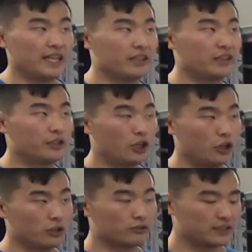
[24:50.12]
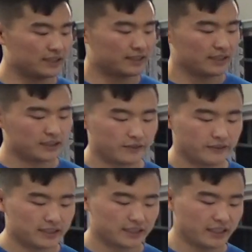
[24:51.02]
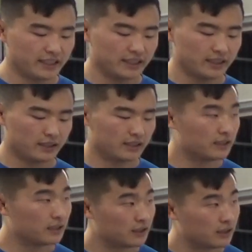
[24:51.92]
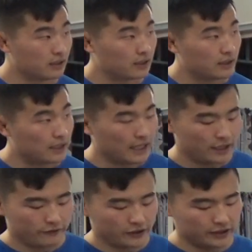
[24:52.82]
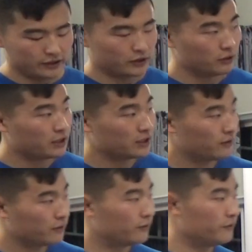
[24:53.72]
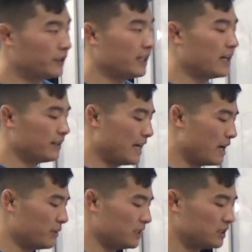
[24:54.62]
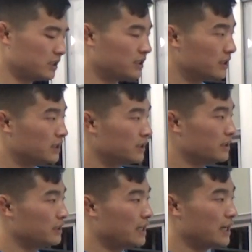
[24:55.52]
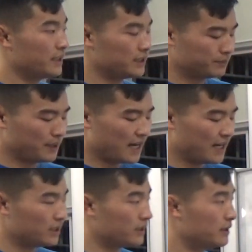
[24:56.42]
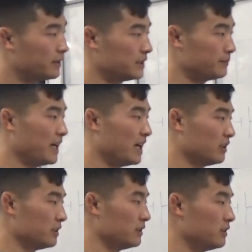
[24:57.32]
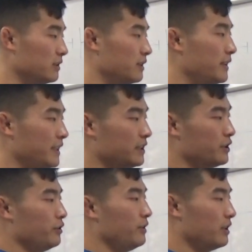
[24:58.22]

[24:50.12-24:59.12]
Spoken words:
out the total resistance of the circuit. And first of all, we're going to figure out how much this part, this parallel, these two